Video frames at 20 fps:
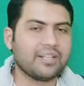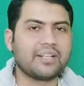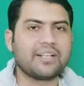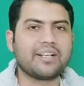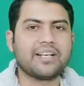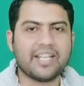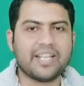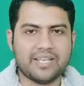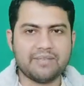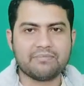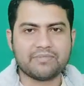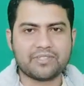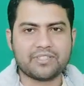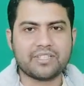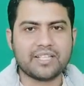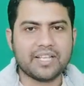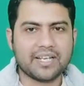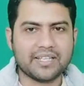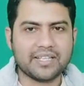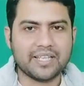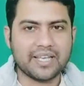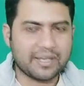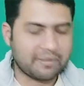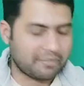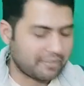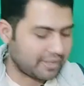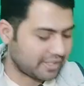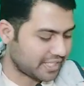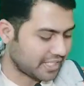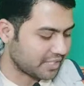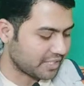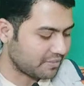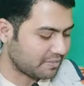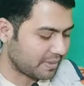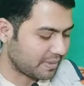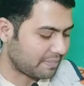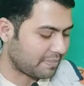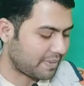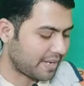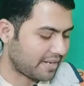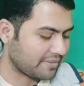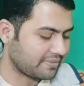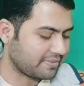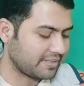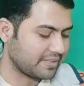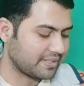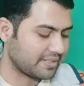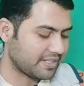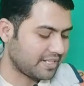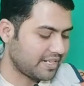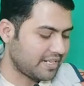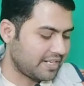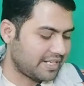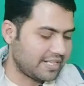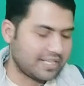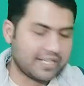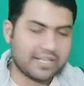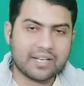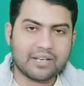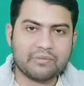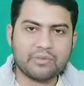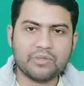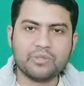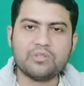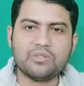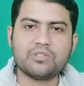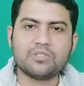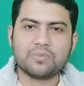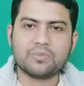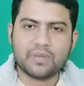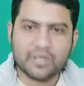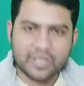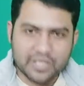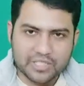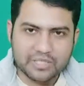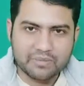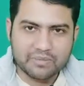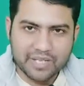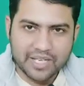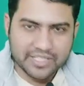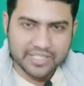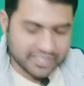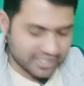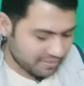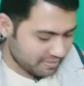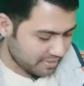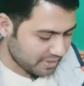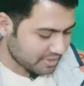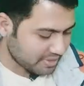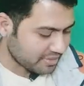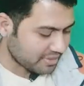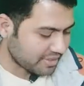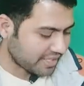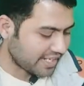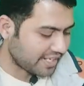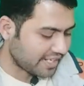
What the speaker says: claims that they are making you prepare for interviews for SBI, CBO